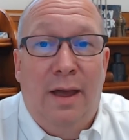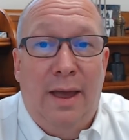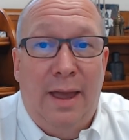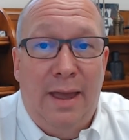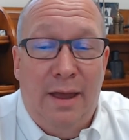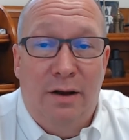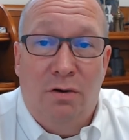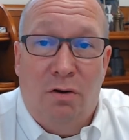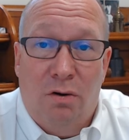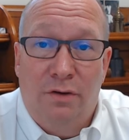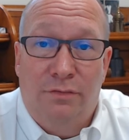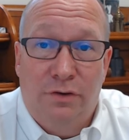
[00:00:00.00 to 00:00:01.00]
and
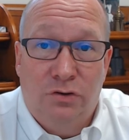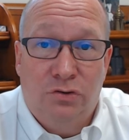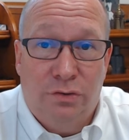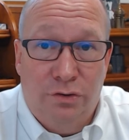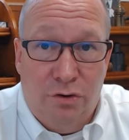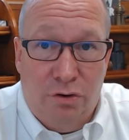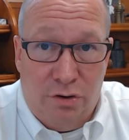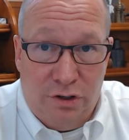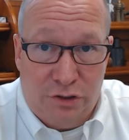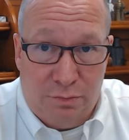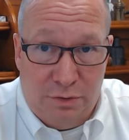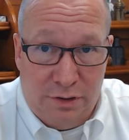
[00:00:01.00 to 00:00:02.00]
artificial
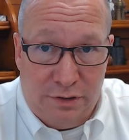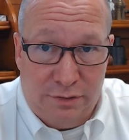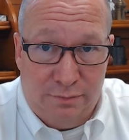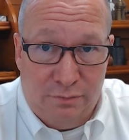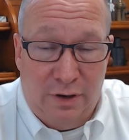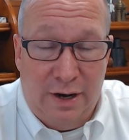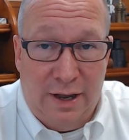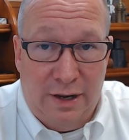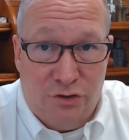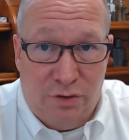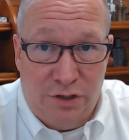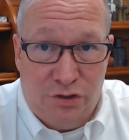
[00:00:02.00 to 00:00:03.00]
nourishment and
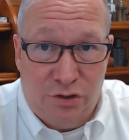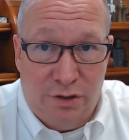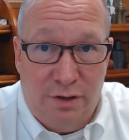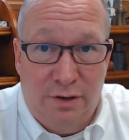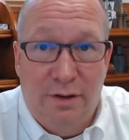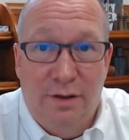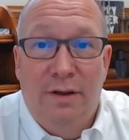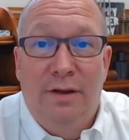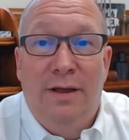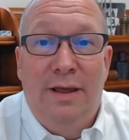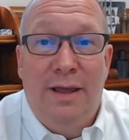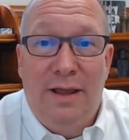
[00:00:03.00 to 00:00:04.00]
hydration
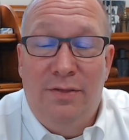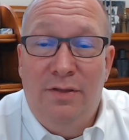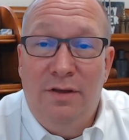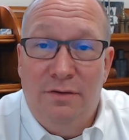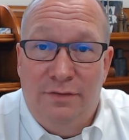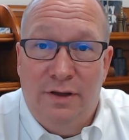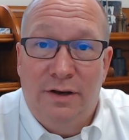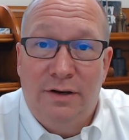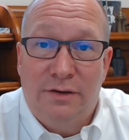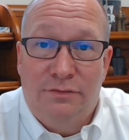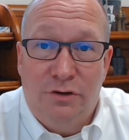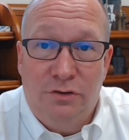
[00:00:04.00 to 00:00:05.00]
in the event
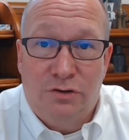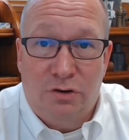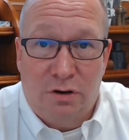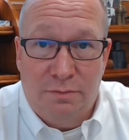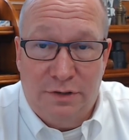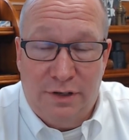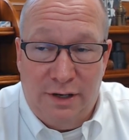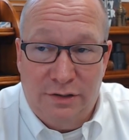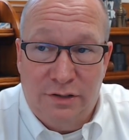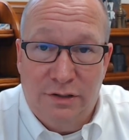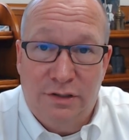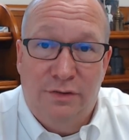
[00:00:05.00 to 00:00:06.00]
of 2
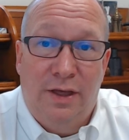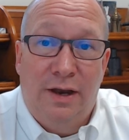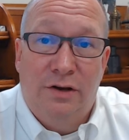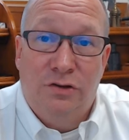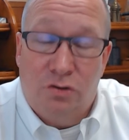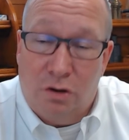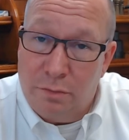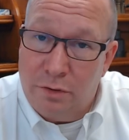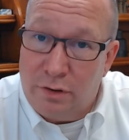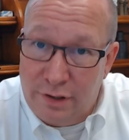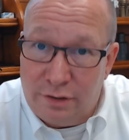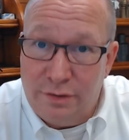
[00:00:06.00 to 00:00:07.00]
circumstances, and that is
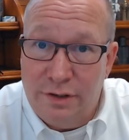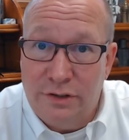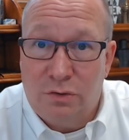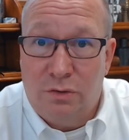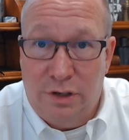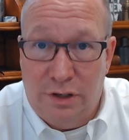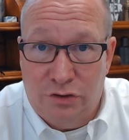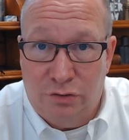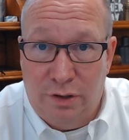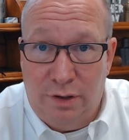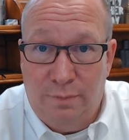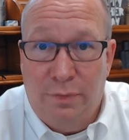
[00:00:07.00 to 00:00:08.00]
terminal illness or
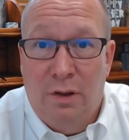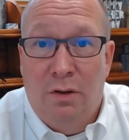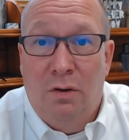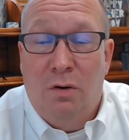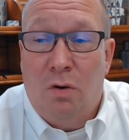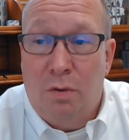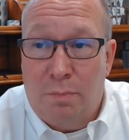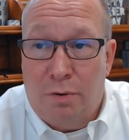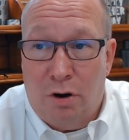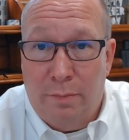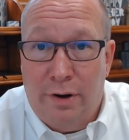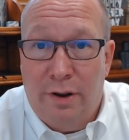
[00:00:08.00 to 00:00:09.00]
injury or
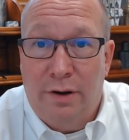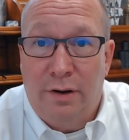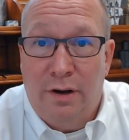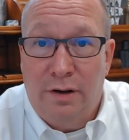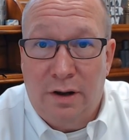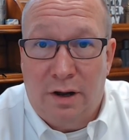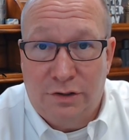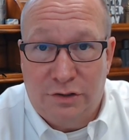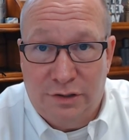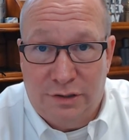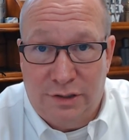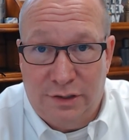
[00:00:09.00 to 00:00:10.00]
permanent
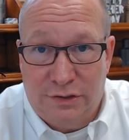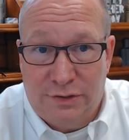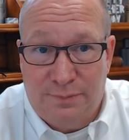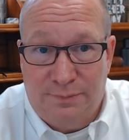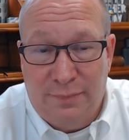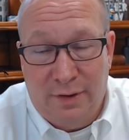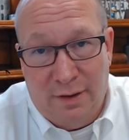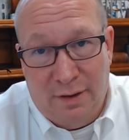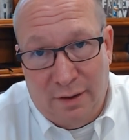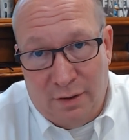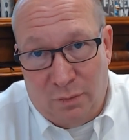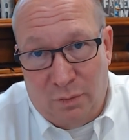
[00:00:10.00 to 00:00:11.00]
unconsciousness.
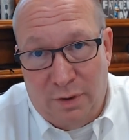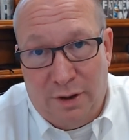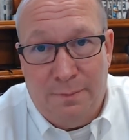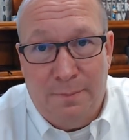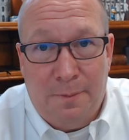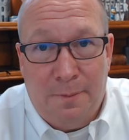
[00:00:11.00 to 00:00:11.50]
Well,